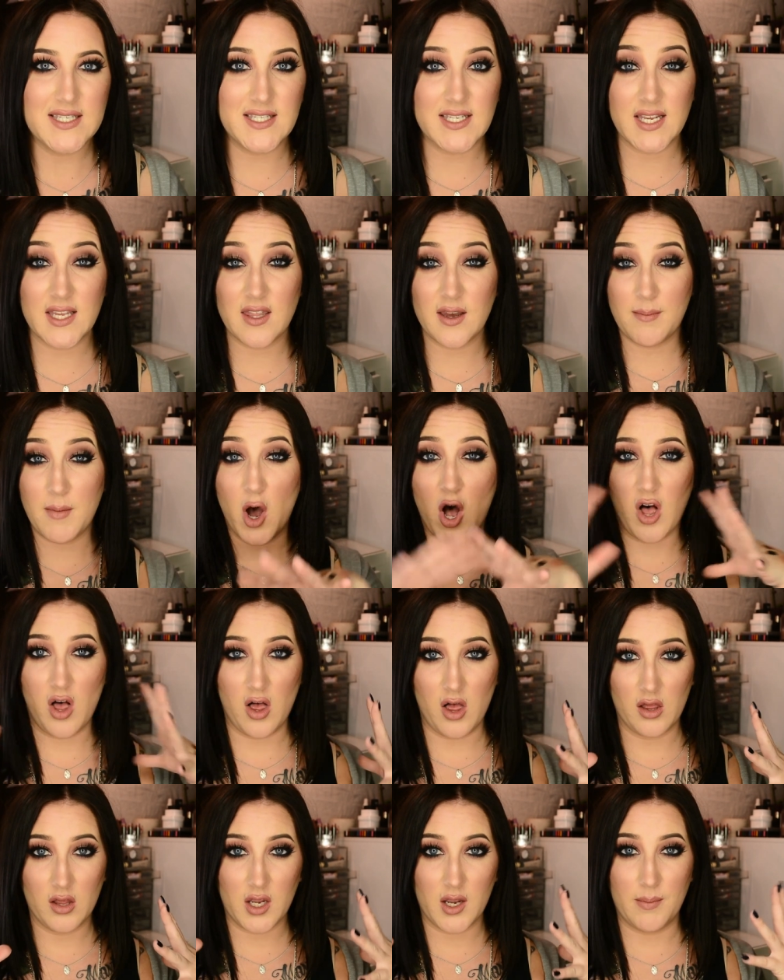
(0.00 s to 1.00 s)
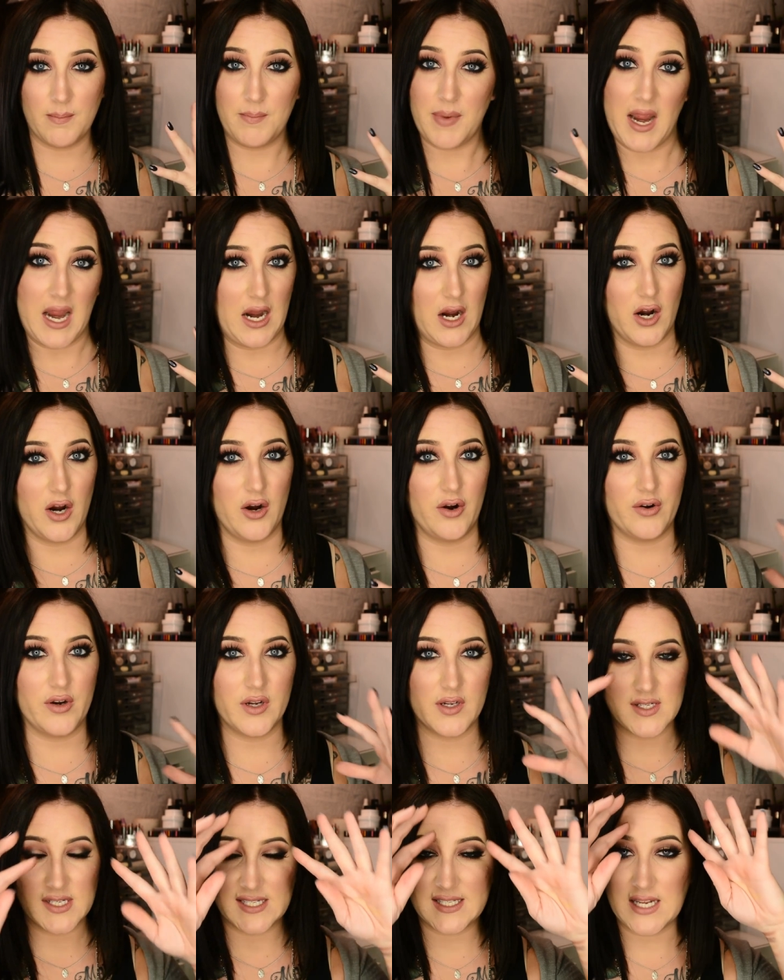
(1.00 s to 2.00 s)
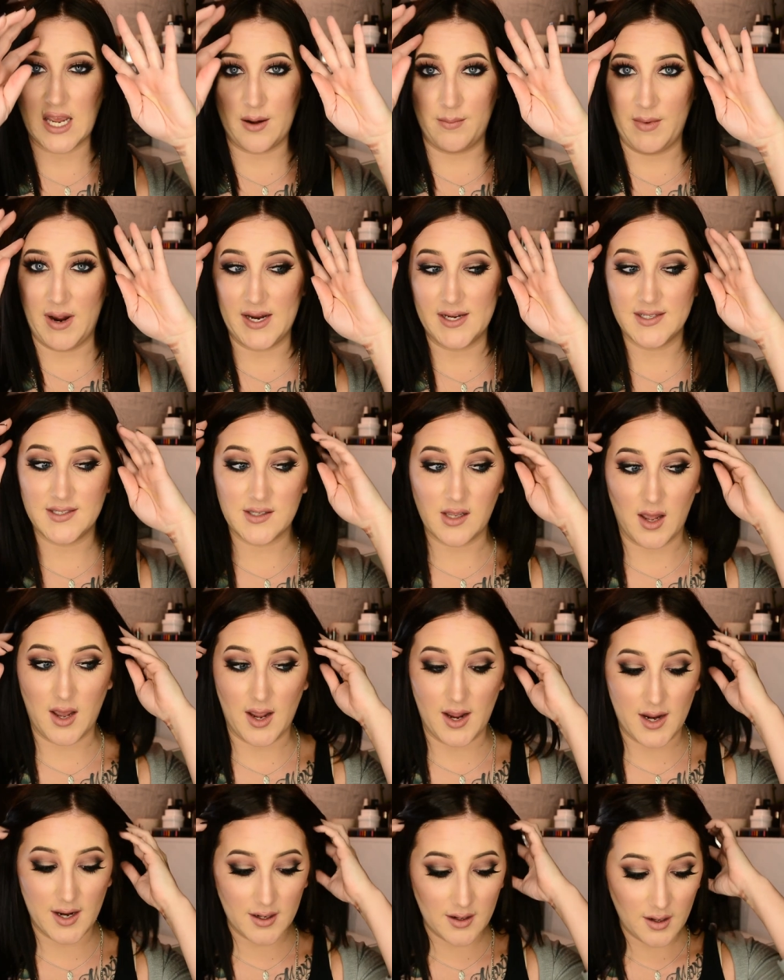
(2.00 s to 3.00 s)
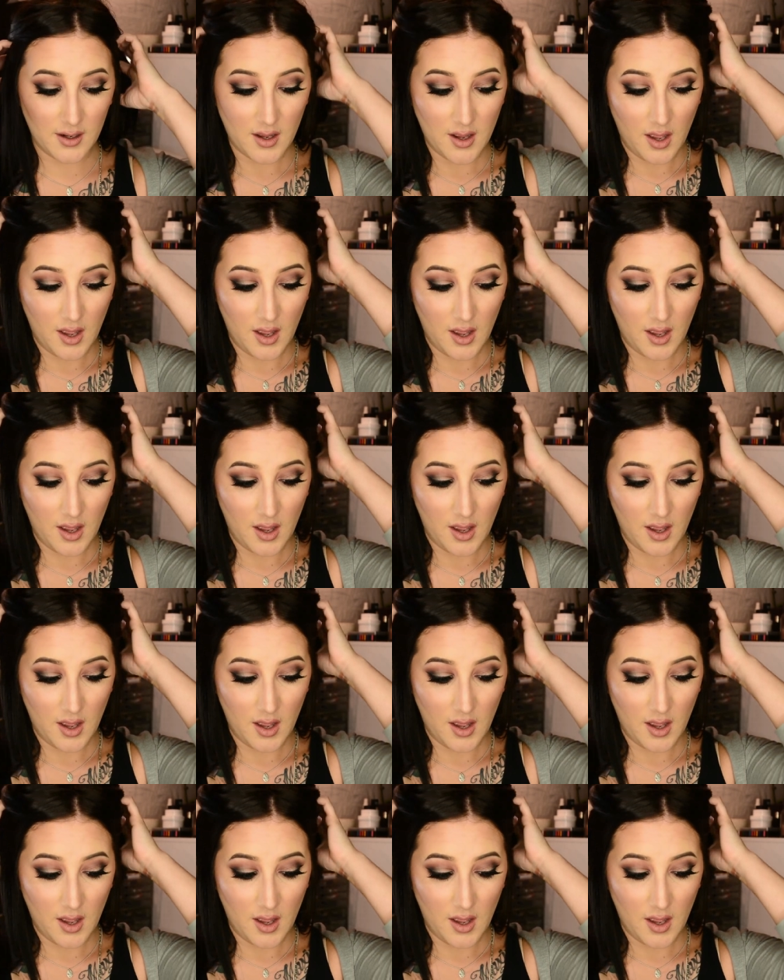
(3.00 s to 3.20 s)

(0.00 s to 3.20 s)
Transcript: see them all compared side by side.